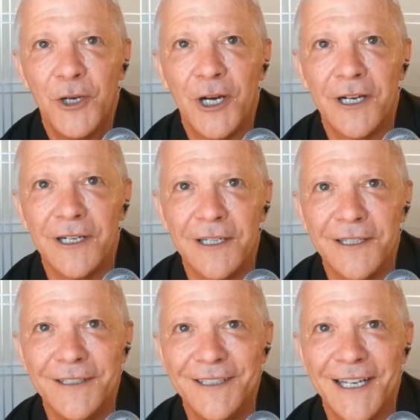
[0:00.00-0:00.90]

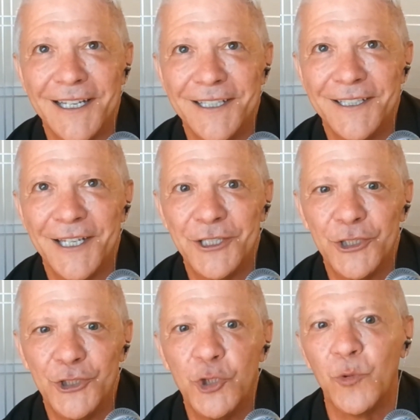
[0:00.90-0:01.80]
that
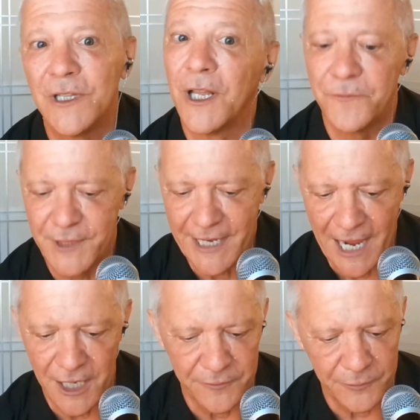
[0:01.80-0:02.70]
you would love to
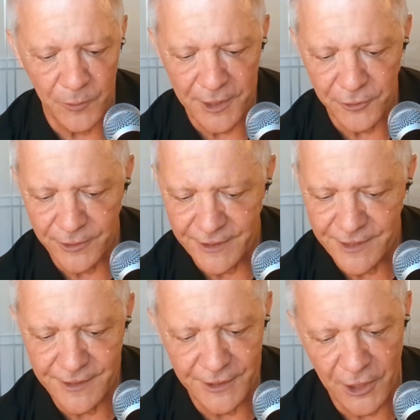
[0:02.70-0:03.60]
have, whether
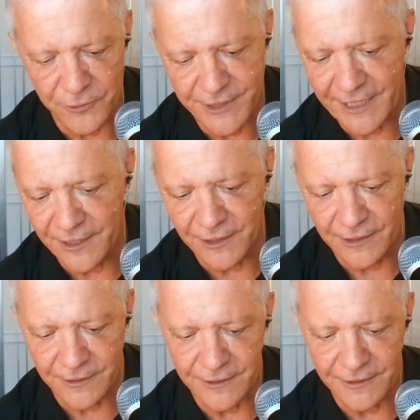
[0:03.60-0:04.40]
it's data,